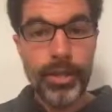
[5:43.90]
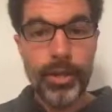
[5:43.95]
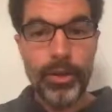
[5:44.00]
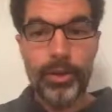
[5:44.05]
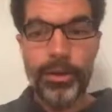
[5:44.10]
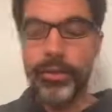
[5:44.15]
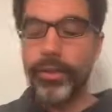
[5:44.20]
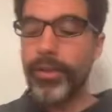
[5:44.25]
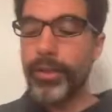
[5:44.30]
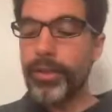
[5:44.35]

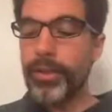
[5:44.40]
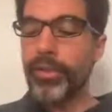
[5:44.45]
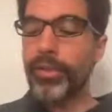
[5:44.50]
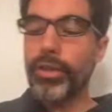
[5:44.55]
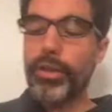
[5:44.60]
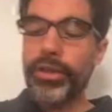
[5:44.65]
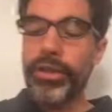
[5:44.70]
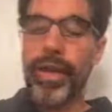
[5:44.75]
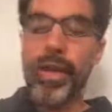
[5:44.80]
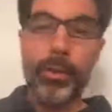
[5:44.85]
So that's the
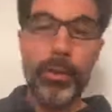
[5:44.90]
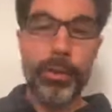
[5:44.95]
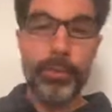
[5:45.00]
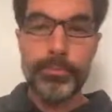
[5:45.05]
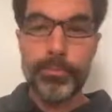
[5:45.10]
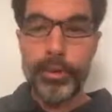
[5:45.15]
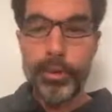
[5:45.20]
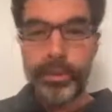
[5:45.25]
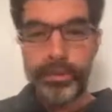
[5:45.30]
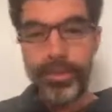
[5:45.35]
third thing I would
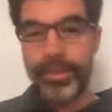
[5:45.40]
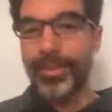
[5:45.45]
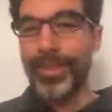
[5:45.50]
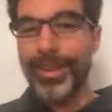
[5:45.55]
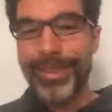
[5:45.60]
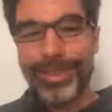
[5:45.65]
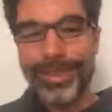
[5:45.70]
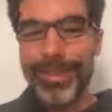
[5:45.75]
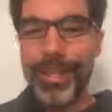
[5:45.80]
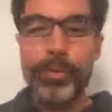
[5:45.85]
improve
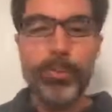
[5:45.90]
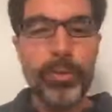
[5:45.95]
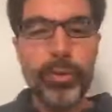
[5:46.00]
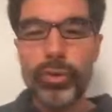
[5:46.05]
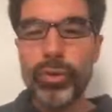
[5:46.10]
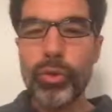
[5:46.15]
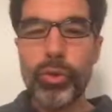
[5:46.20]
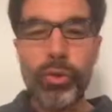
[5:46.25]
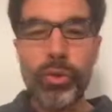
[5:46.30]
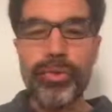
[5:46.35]
is some
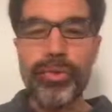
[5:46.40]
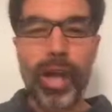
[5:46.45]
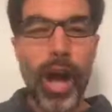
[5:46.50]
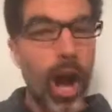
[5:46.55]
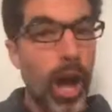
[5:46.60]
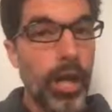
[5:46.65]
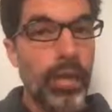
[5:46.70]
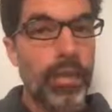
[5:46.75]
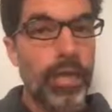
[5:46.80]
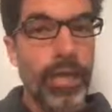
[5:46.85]
sort of
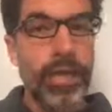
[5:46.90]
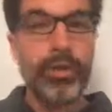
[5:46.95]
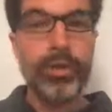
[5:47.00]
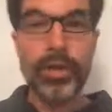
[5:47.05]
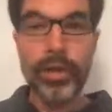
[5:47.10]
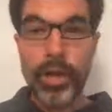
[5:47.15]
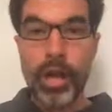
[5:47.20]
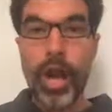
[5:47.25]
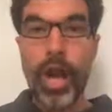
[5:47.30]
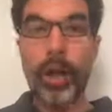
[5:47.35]
content
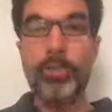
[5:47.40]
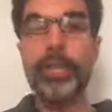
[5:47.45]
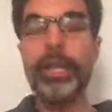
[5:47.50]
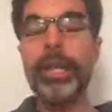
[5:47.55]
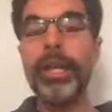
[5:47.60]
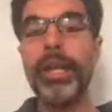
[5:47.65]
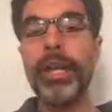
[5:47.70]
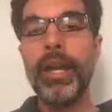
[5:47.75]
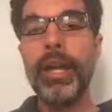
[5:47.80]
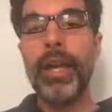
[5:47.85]
or
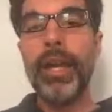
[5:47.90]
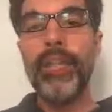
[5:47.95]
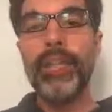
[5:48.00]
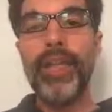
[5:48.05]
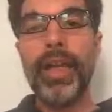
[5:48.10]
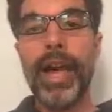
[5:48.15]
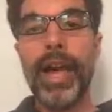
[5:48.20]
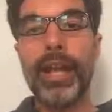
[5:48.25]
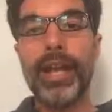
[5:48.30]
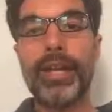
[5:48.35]
copy
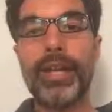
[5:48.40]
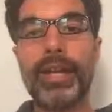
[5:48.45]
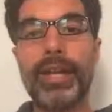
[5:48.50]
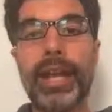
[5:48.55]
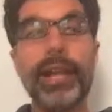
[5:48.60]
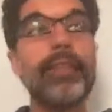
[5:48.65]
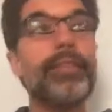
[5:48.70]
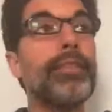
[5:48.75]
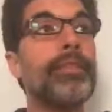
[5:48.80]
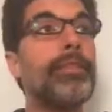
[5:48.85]
that
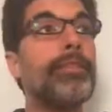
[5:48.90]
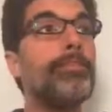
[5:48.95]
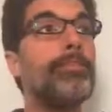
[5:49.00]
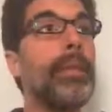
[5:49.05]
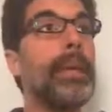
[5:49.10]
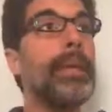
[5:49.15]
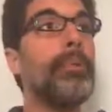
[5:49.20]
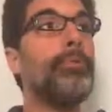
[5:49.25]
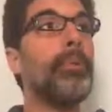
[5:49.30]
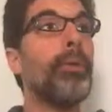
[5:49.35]
gets
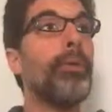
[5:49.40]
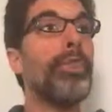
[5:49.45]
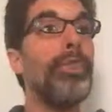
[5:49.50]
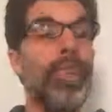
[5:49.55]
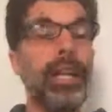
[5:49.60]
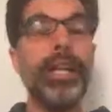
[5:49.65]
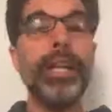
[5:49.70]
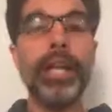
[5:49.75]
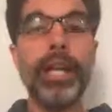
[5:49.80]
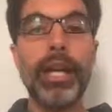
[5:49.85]
people
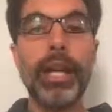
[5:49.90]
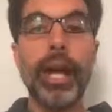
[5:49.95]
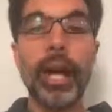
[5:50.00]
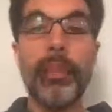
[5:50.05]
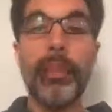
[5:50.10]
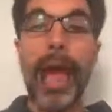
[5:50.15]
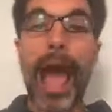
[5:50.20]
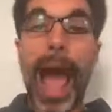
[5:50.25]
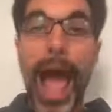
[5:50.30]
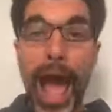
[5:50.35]
thinking
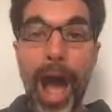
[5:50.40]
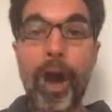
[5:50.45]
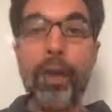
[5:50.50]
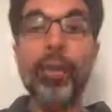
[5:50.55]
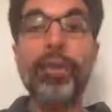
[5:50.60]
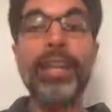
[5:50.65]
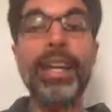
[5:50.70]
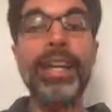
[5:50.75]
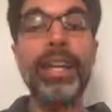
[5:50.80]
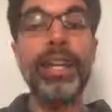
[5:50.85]
about
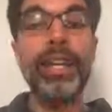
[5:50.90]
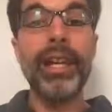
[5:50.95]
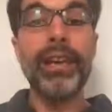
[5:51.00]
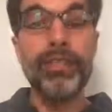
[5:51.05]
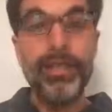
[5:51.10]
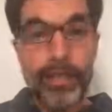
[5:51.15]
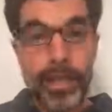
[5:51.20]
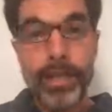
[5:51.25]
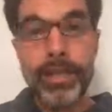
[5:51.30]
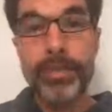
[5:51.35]
how they can
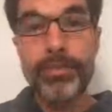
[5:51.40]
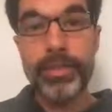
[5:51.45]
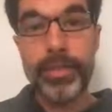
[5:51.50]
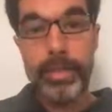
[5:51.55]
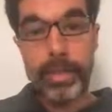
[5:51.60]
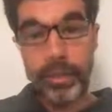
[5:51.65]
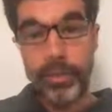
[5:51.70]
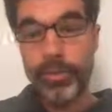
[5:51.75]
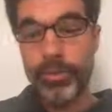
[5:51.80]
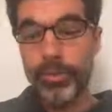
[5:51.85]

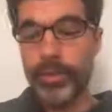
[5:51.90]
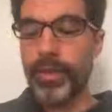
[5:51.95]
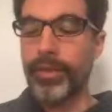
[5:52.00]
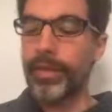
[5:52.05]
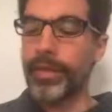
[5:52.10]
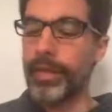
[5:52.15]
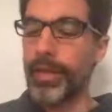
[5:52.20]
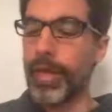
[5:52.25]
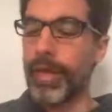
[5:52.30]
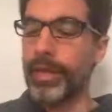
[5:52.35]
effectively use this
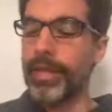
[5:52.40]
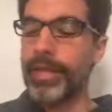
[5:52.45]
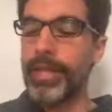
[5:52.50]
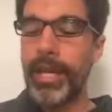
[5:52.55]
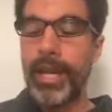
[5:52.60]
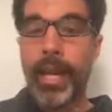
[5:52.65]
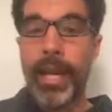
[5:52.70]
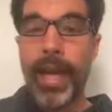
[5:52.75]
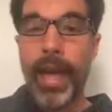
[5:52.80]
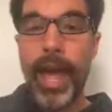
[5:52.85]
site.
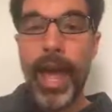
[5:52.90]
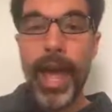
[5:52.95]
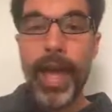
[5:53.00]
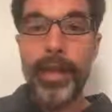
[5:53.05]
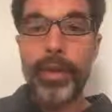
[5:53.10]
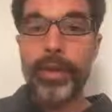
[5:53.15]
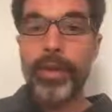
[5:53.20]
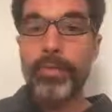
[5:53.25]
And the